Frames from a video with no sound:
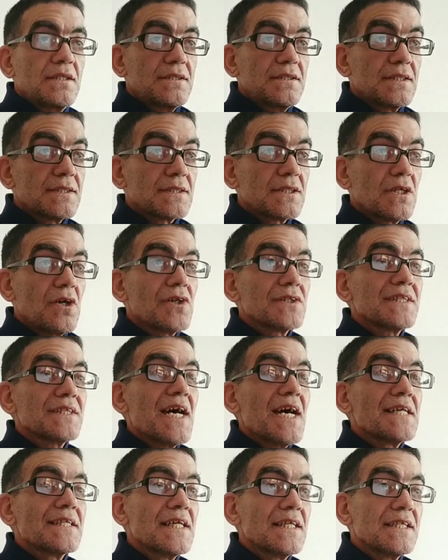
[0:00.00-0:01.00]
Discourse
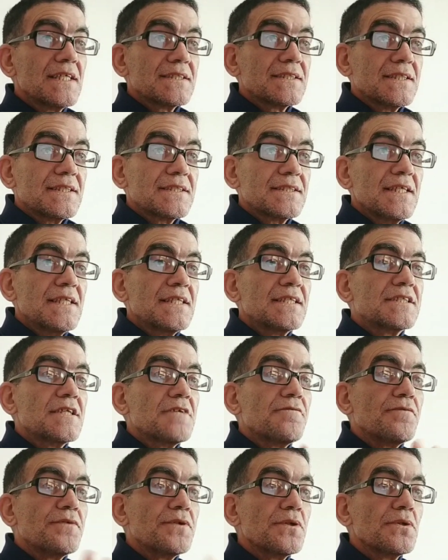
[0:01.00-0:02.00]
analysis
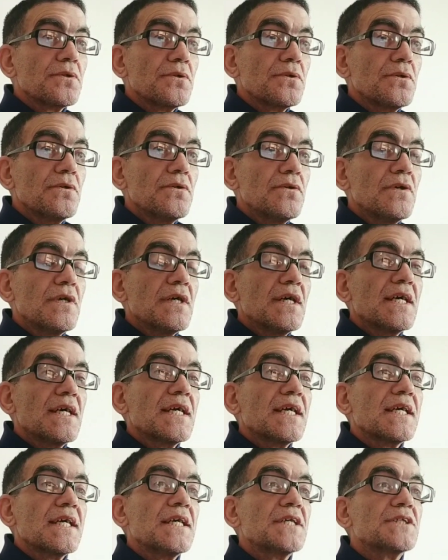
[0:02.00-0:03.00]
interview
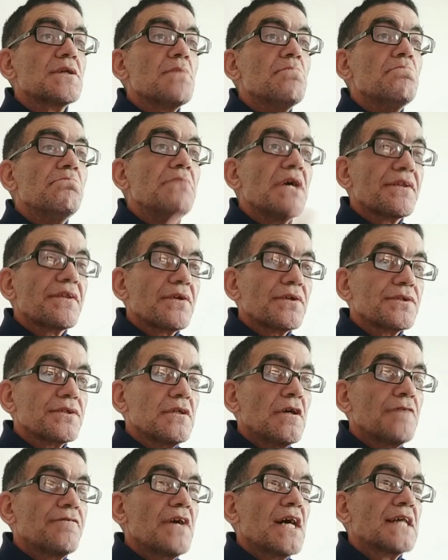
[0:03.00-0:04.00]
is a method
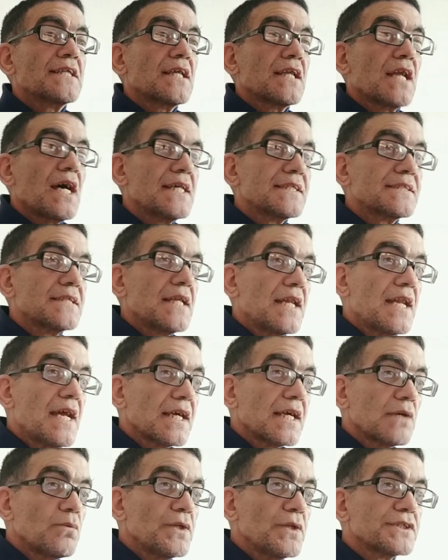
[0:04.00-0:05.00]
of analyzing
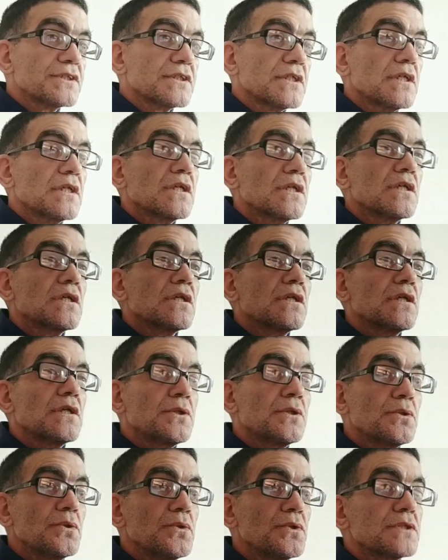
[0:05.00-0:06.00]
language
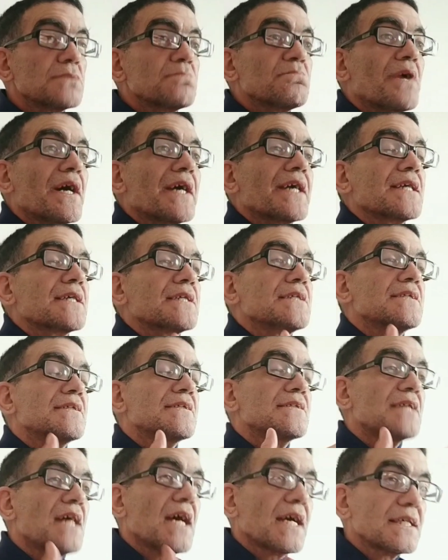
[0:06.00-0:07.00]
used by
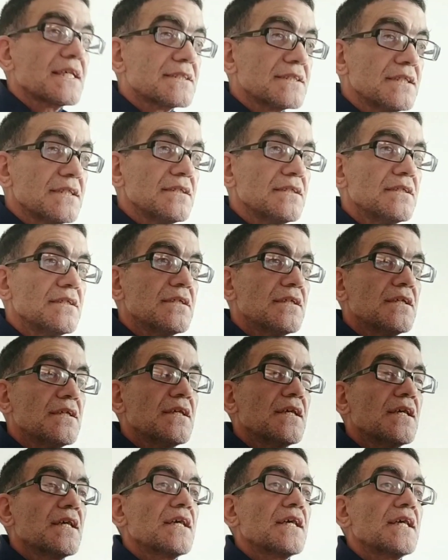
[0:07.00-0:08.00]
conducting
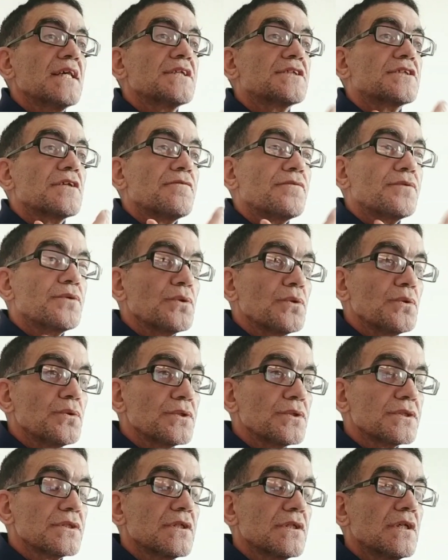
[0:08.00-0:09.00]

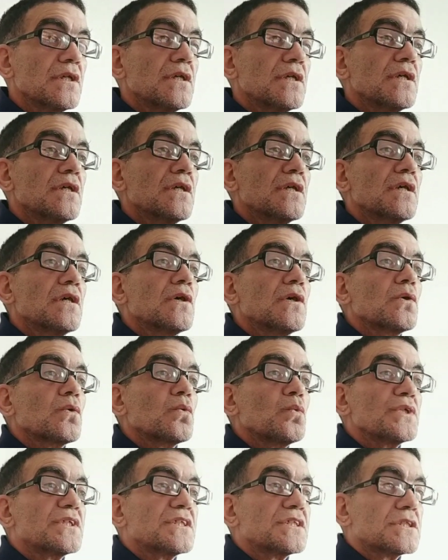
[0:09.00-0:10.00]
interviews
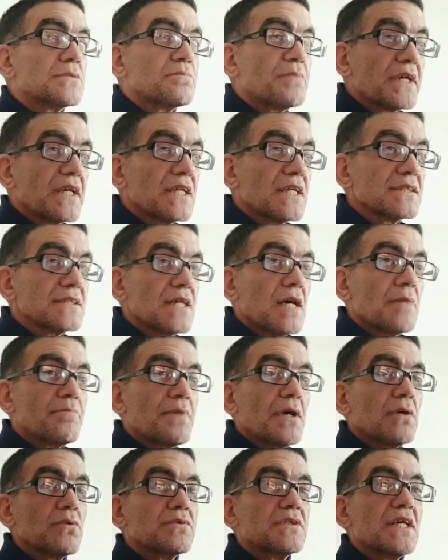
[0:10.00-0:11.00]
with speakers
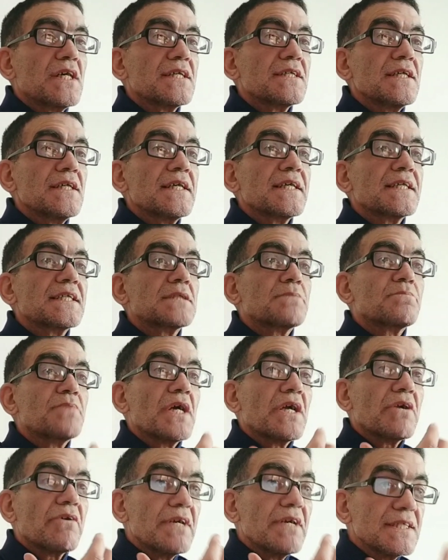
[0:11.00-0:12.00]
about their
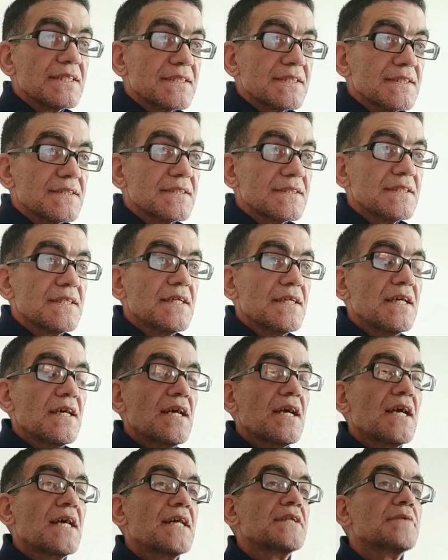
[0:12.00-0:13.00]
experiences
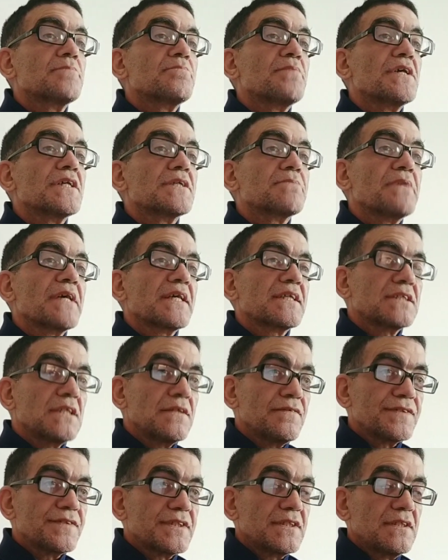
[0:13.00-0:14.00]
and
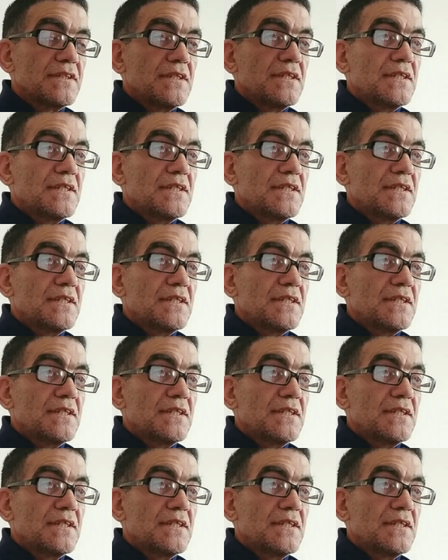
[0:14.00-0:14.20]
perspectives.